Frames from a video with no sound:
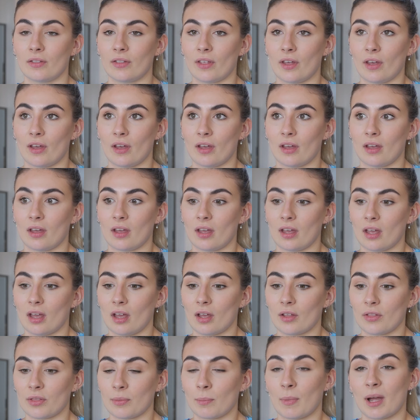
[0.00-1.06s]
that
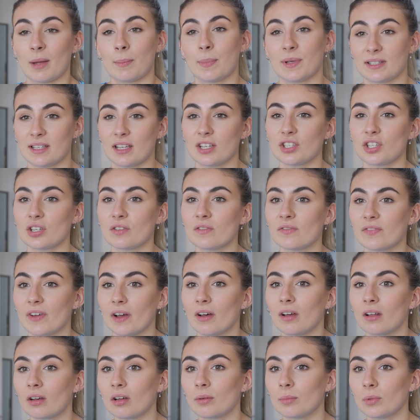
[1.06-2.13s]
my position
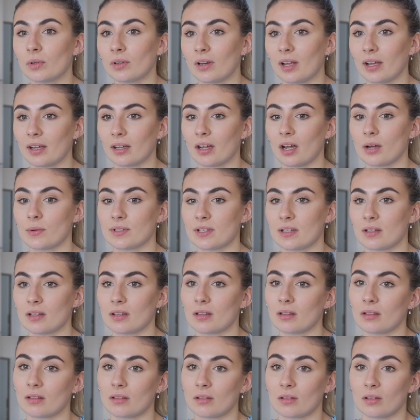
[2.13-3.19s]
felt a lot more like I was
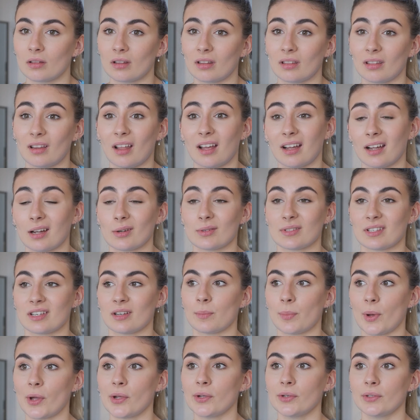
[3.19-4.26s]
in
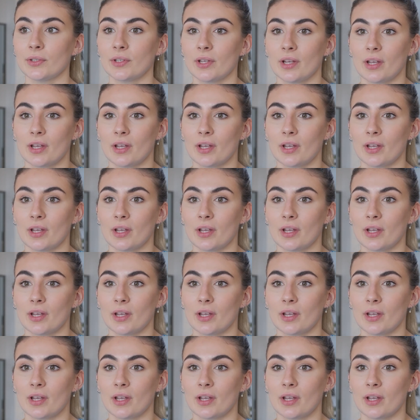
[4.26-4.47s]
a boat.